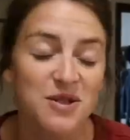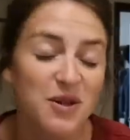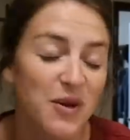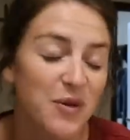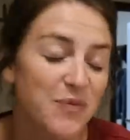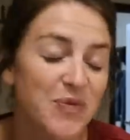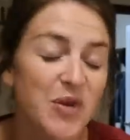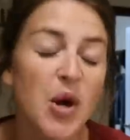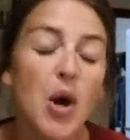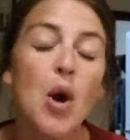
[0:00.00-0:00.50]

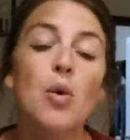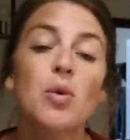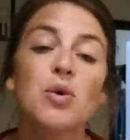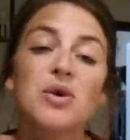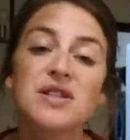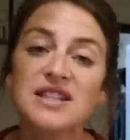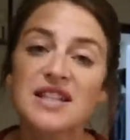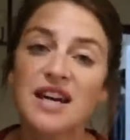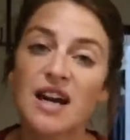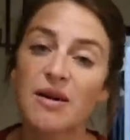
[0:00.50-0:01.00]
so
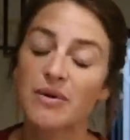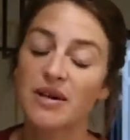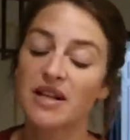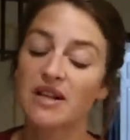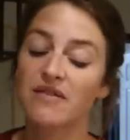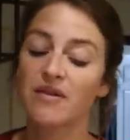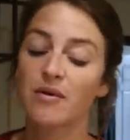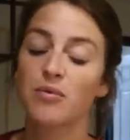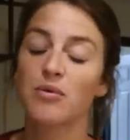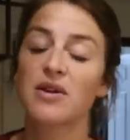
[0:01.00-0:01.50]
we'll see how
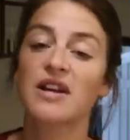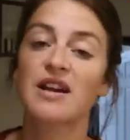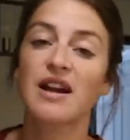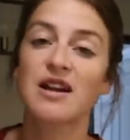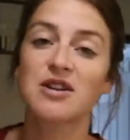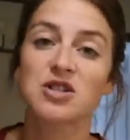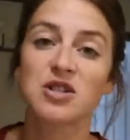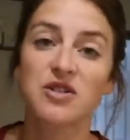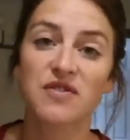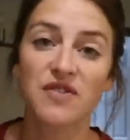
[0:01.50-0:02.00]
many of them we can
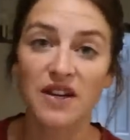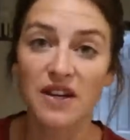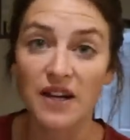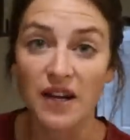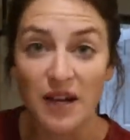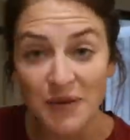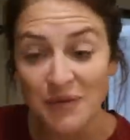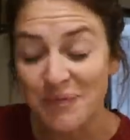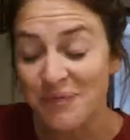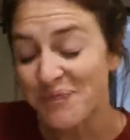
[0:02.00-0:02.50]
actually fit
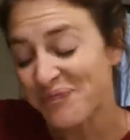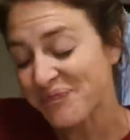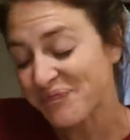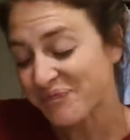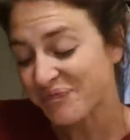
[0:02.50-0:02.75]
in.